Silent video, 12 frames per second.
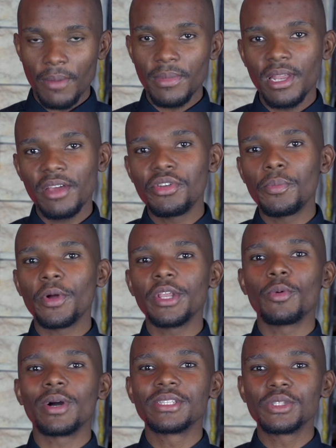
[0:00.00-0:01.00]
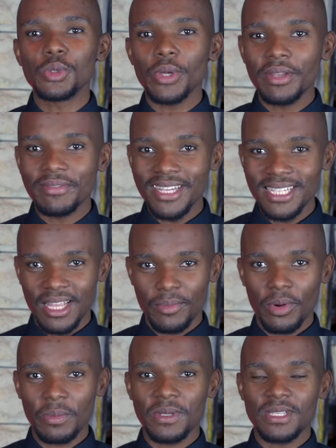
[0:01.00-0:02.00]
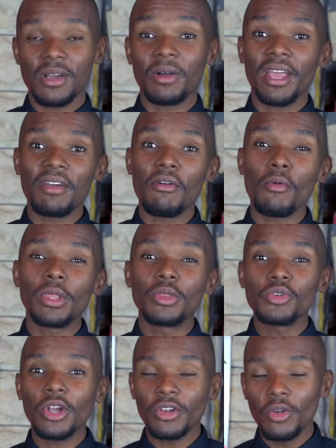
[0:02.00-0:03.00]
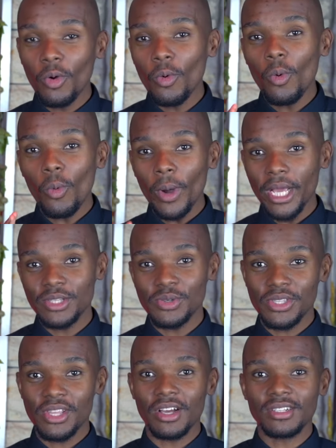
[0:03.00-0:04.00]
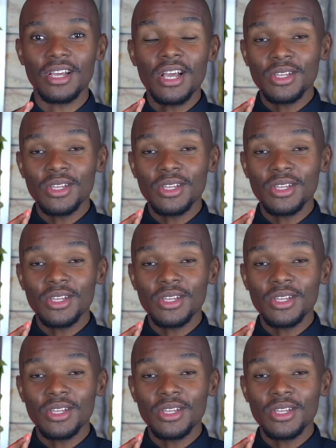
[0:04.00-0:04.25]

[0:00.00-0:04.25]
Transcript: mean, everybody wants to invest in property. However, we do not know where to start.